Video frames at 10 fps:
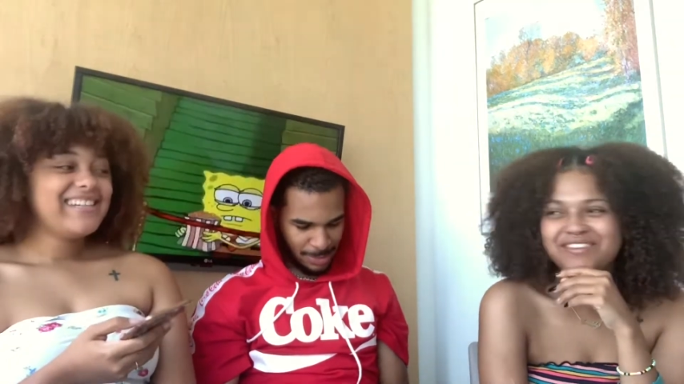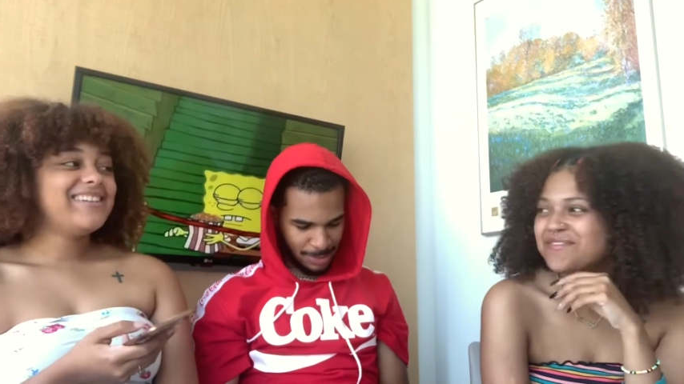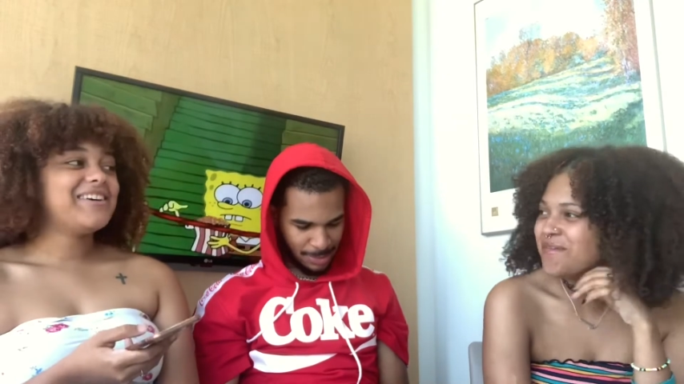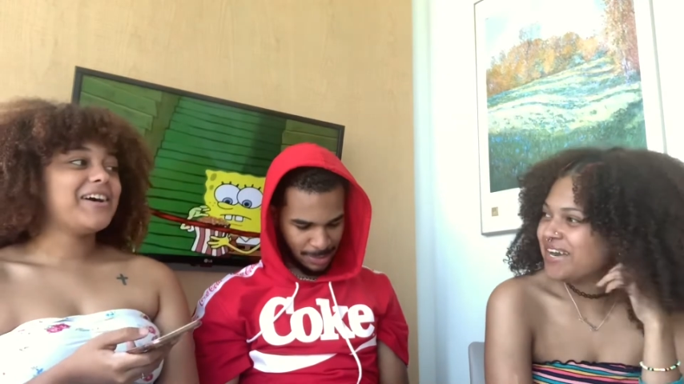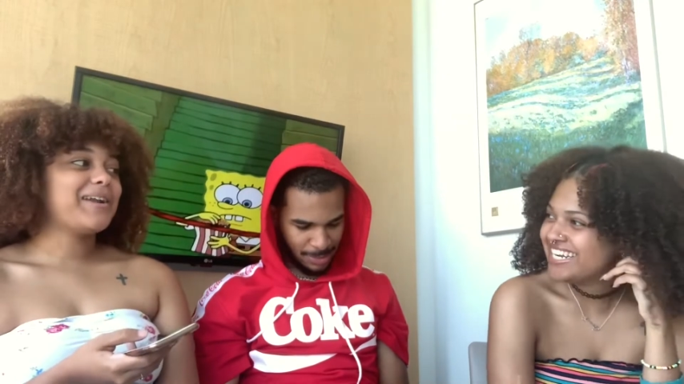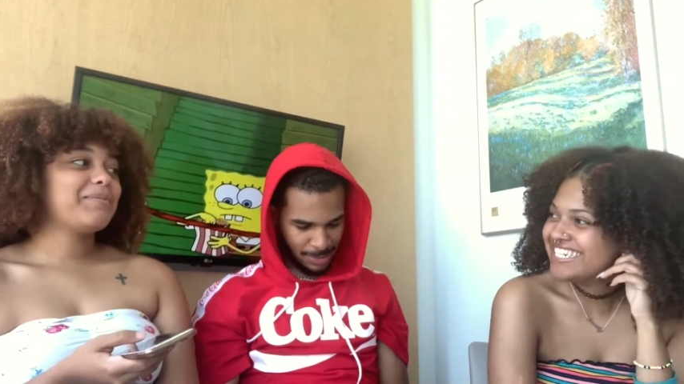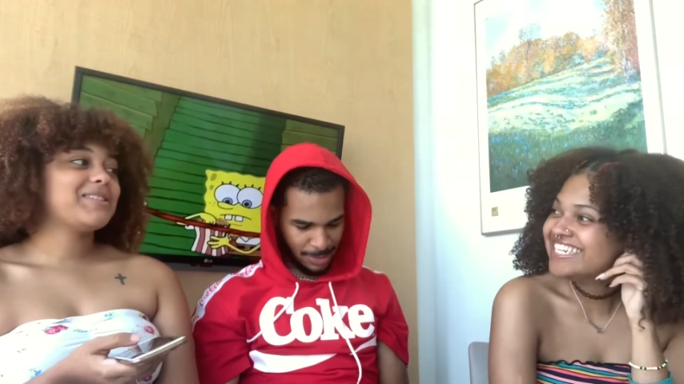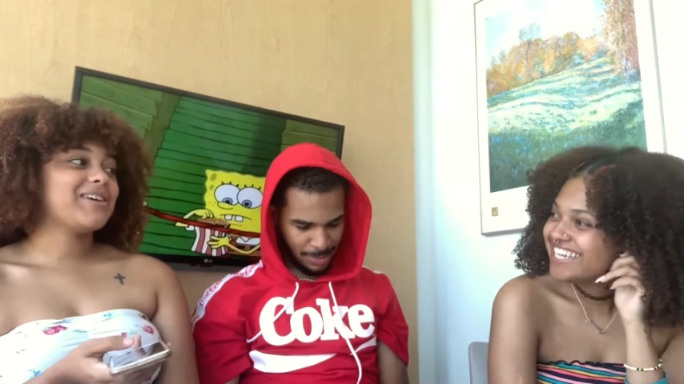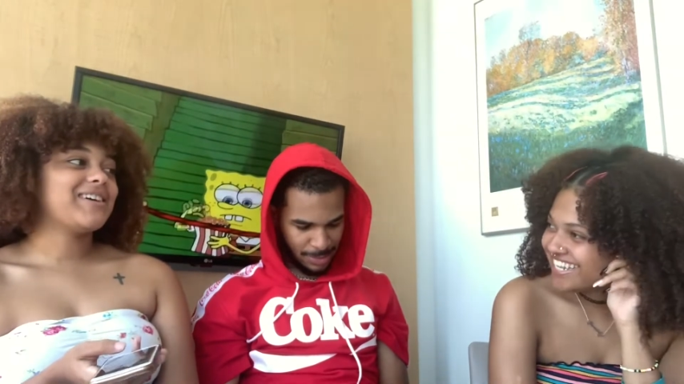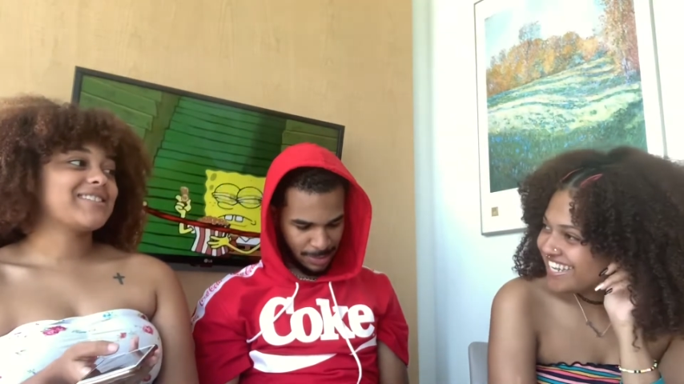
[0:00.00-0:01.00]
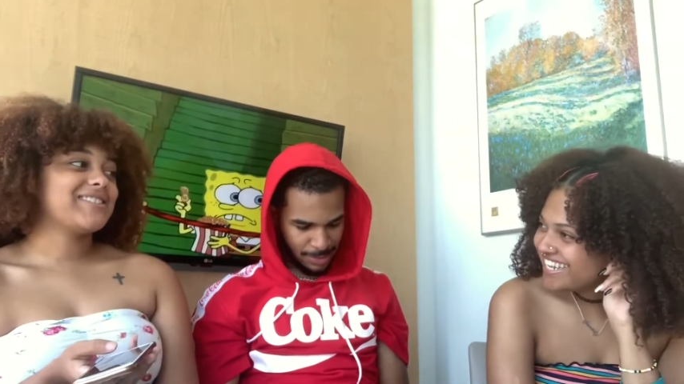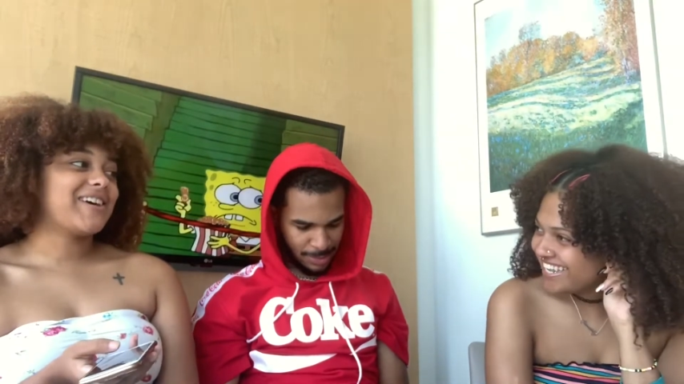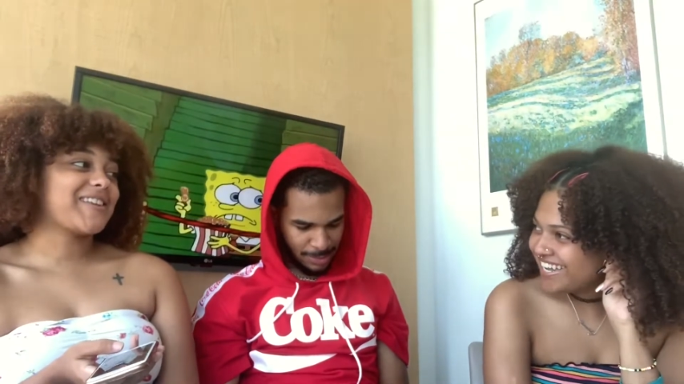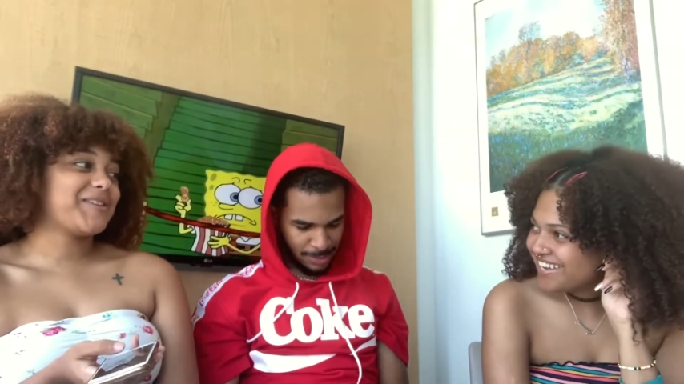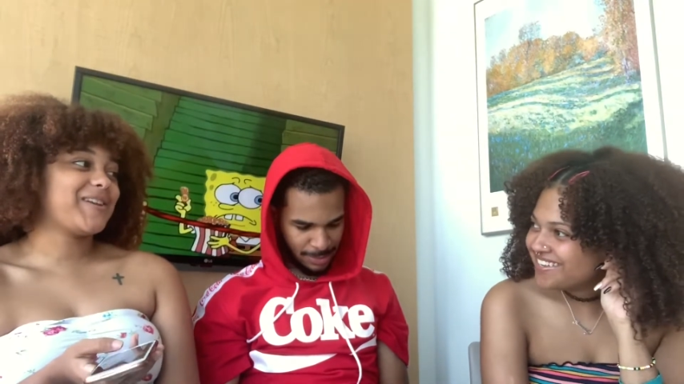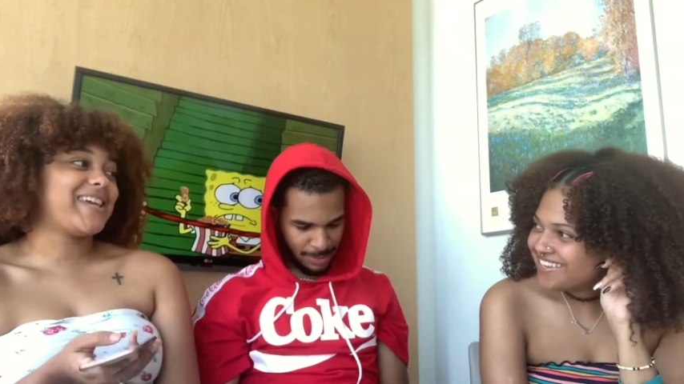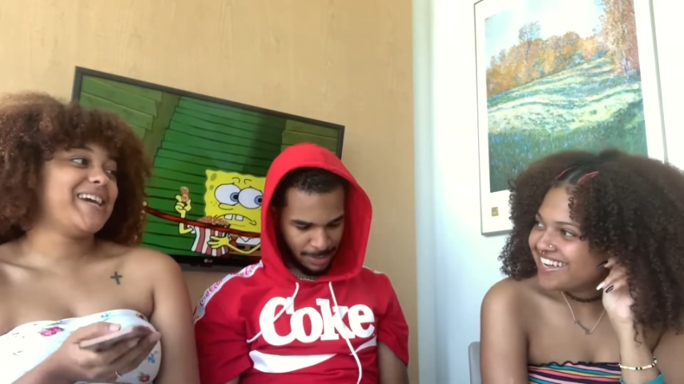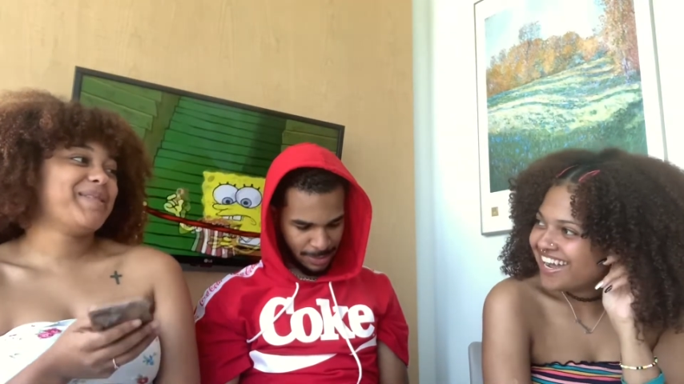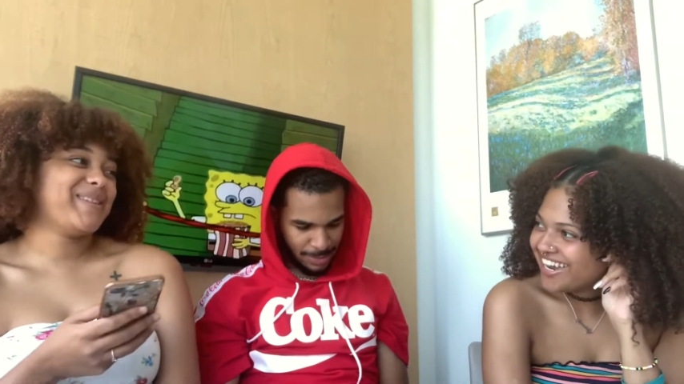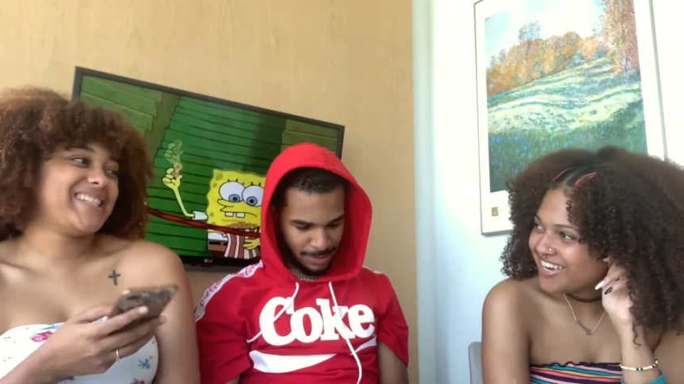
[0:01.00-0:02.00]
Speaker 1: You know how they be talking to the
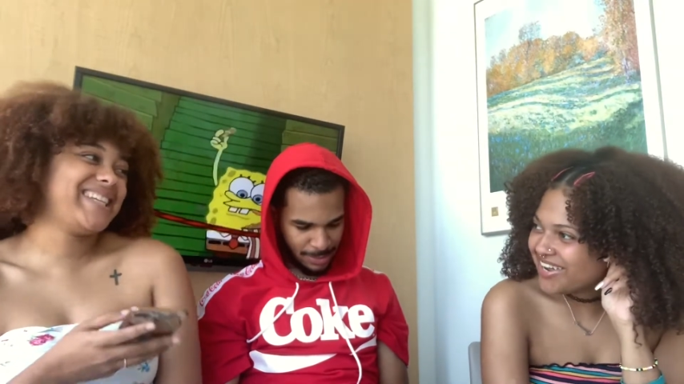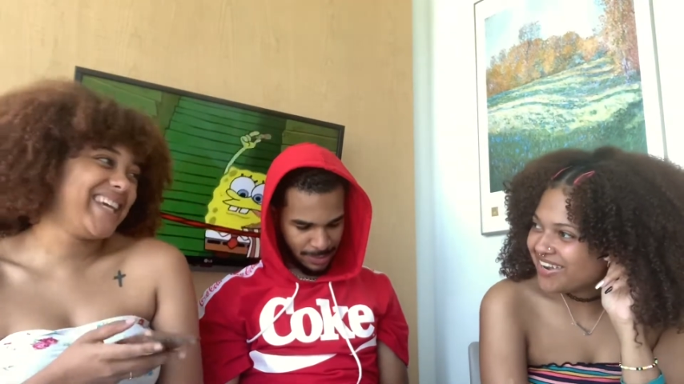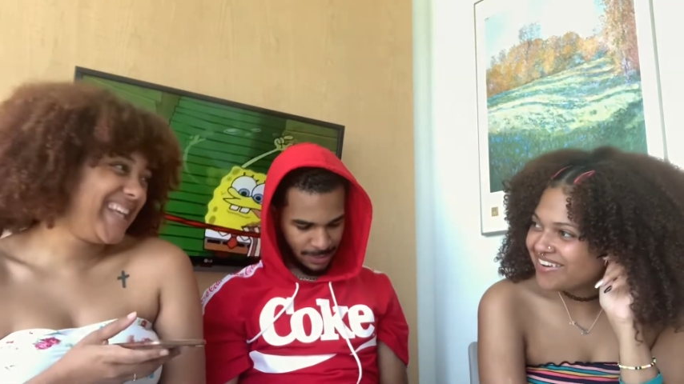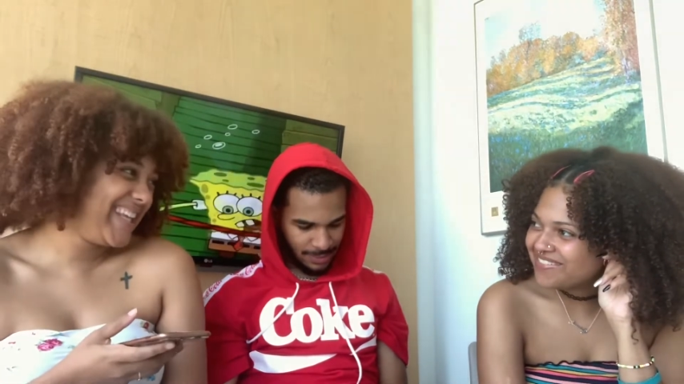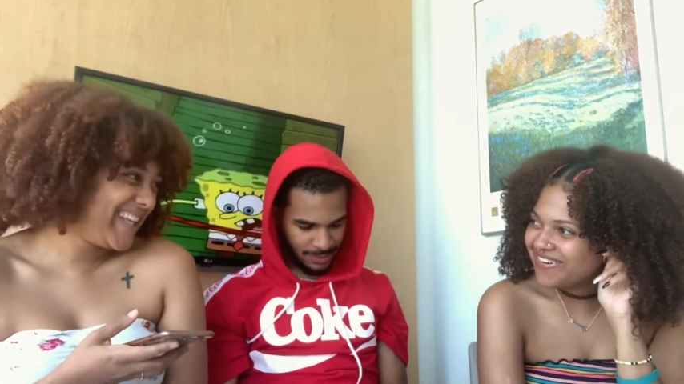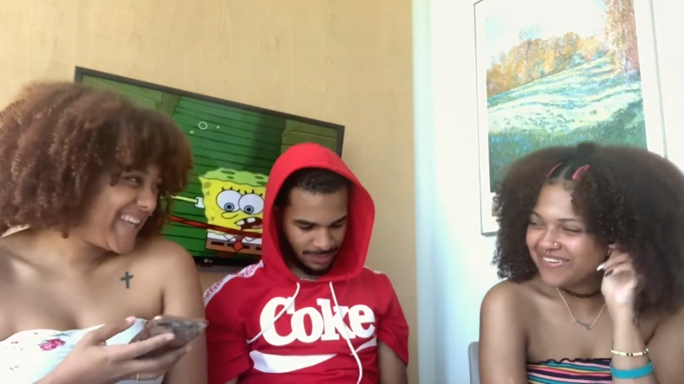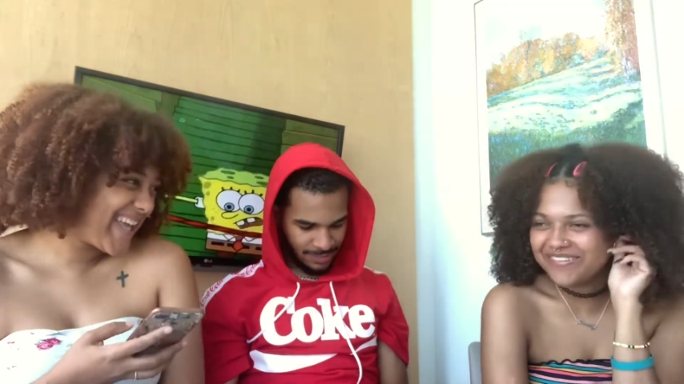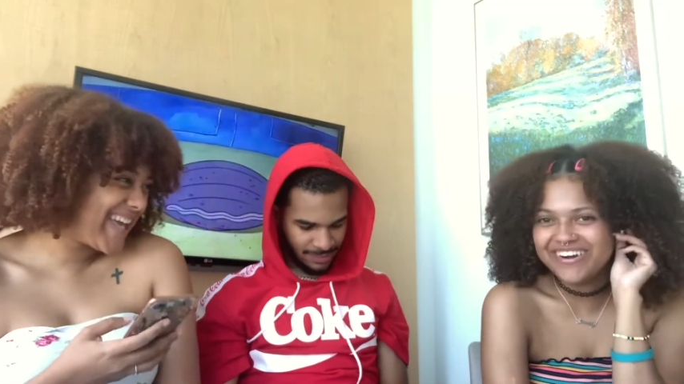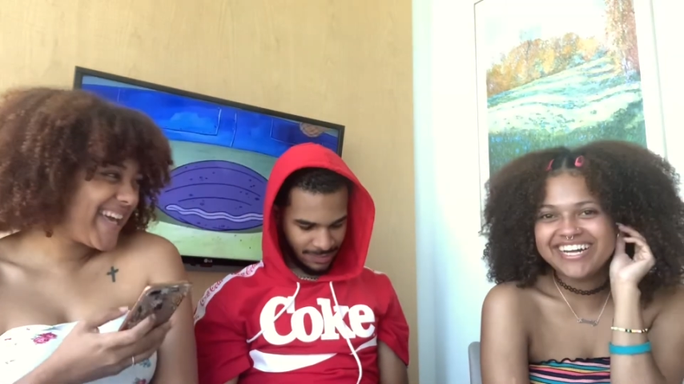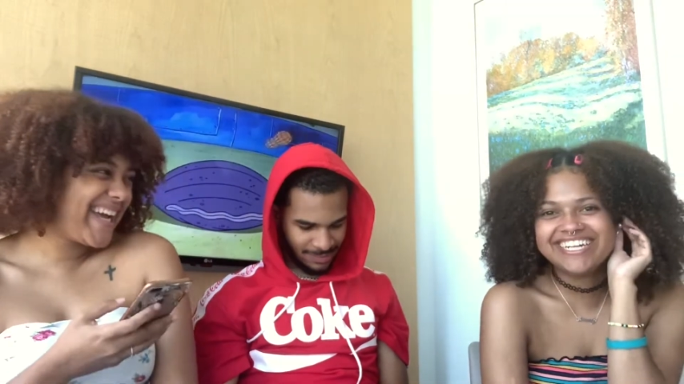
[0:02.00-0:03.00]
camera. I know.